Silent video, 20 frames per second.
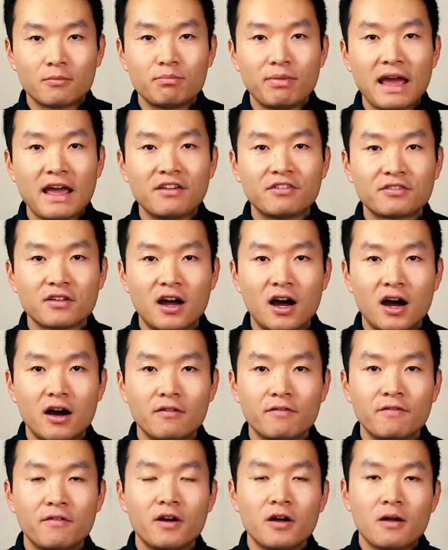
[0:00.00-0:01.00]
based
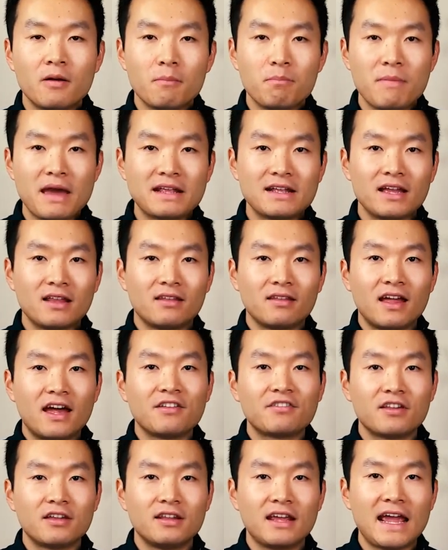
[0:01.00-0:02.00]
off making
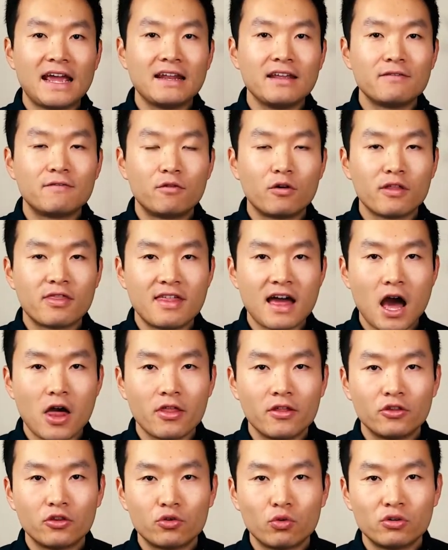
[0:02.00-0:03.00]
less than
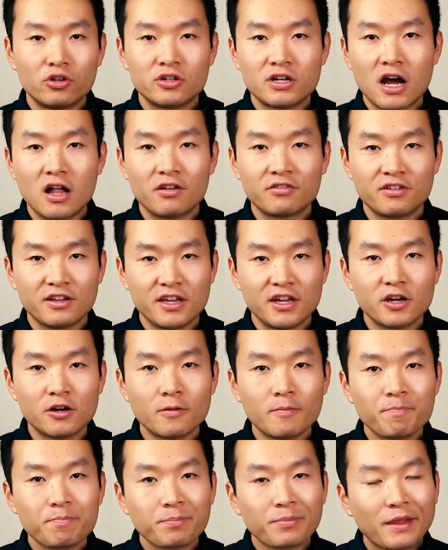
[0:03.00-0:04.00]
$84,200 a
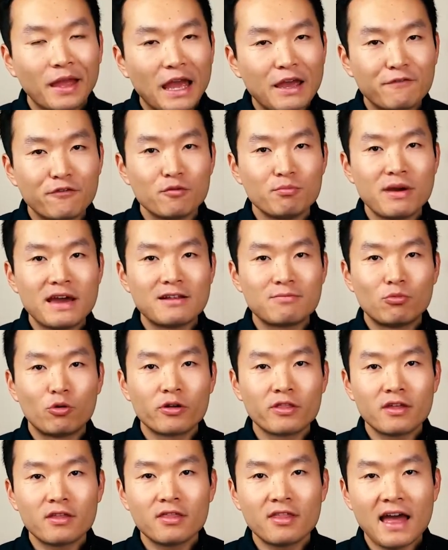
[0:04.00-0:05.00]
year. If you make
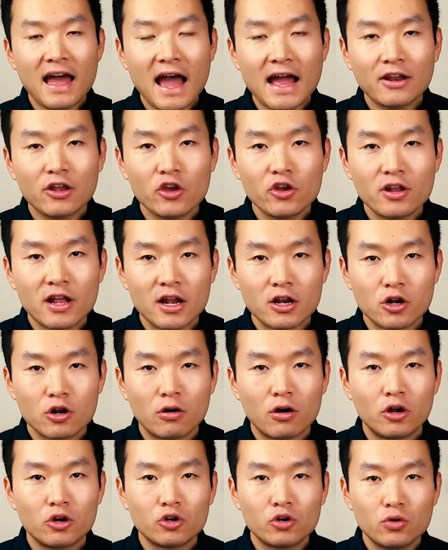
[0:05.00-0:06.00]
more than that, you can
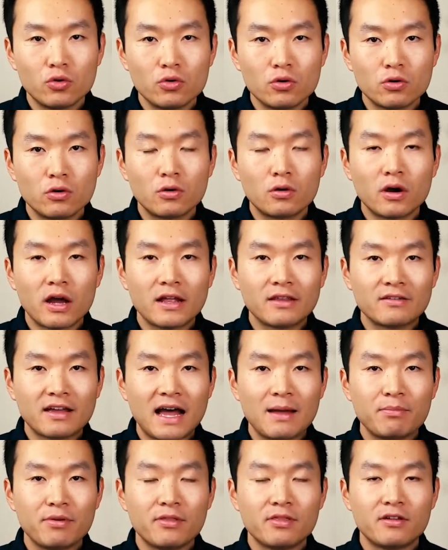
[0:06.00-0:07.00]
go on Google and
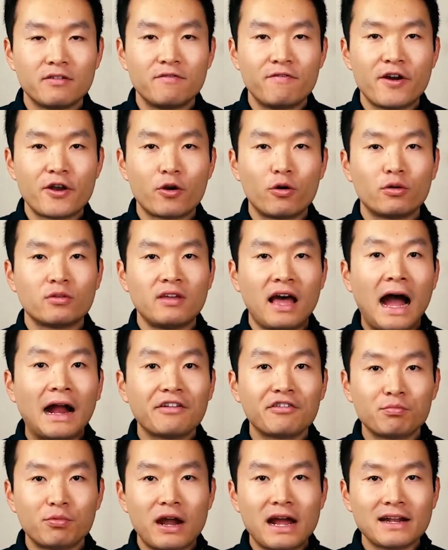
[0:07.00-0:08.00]
type in the federal
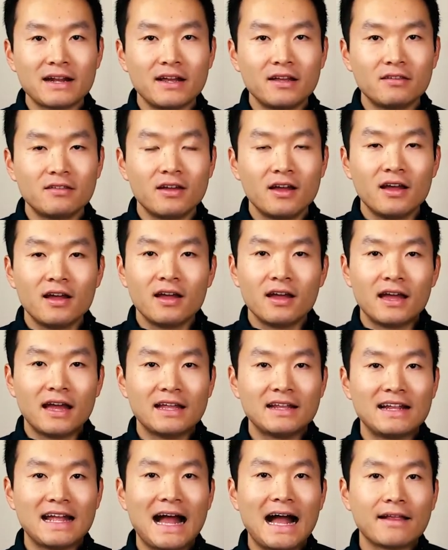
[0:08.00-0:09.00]
tax bracket
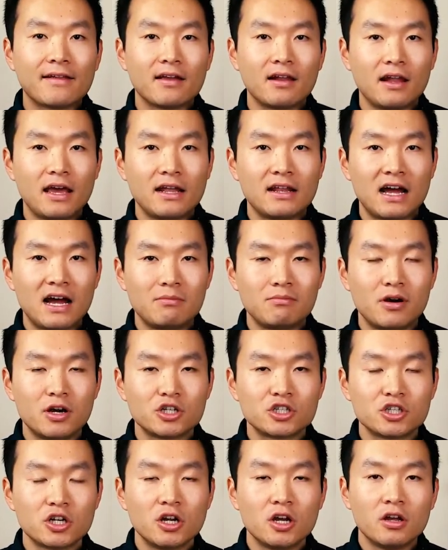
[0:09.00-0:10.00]
and calculate how
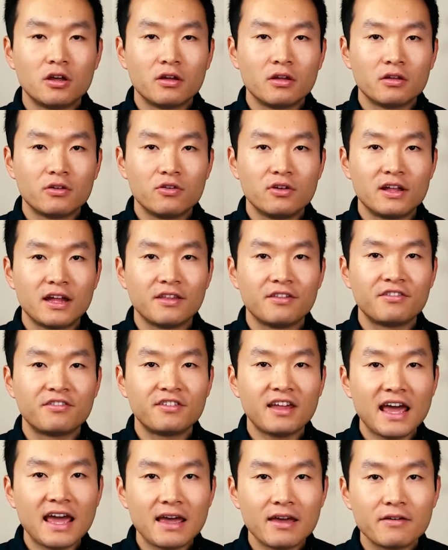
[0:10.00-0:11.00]
much you can
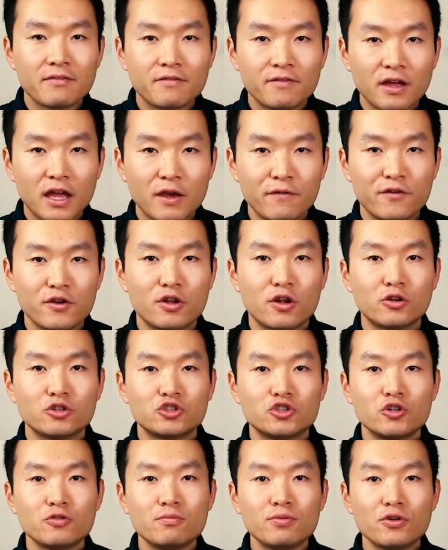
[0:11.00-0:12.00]
save if you
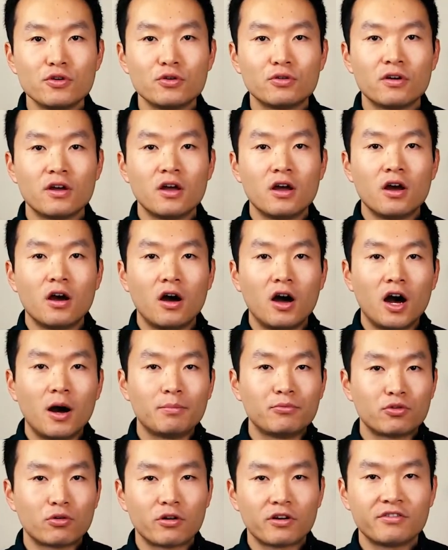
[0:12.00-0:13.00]
contribute
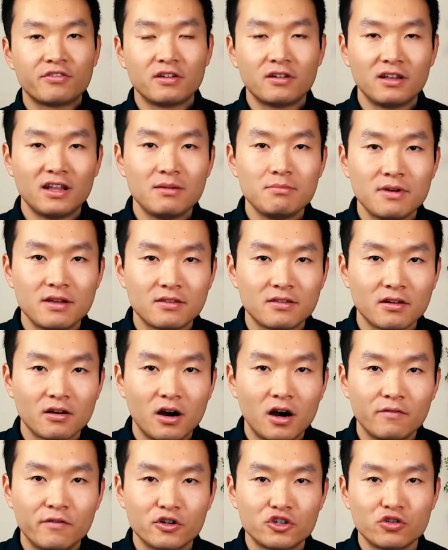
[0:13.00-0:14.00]
up towards the limit
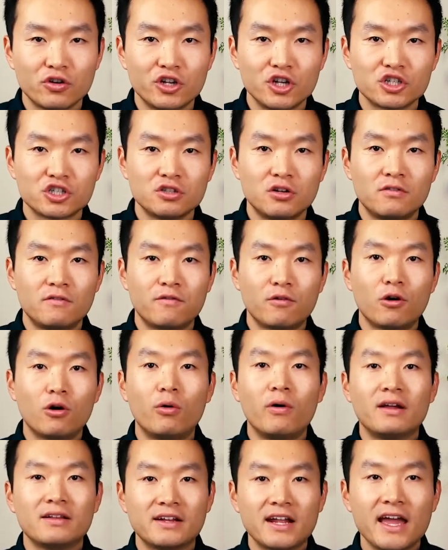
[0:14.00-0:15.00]
of a traditional
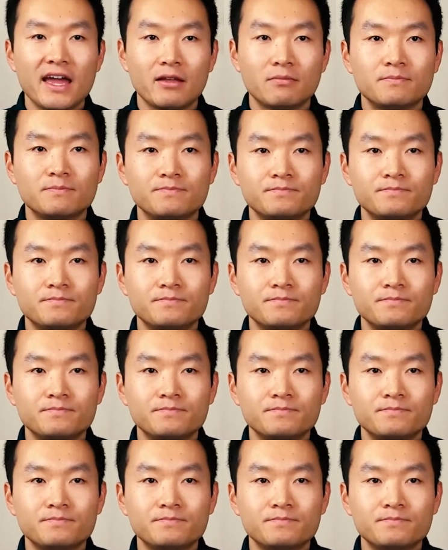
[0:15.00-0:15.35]
401k.